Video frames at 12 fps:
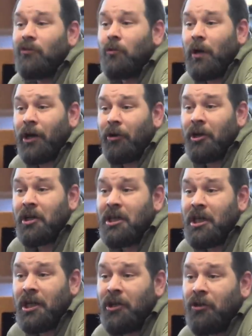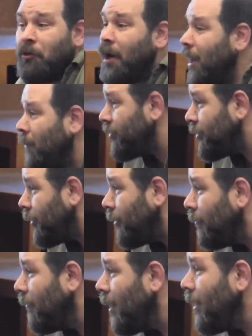square in Keene, New
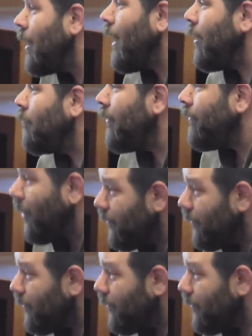Hampshire. And we've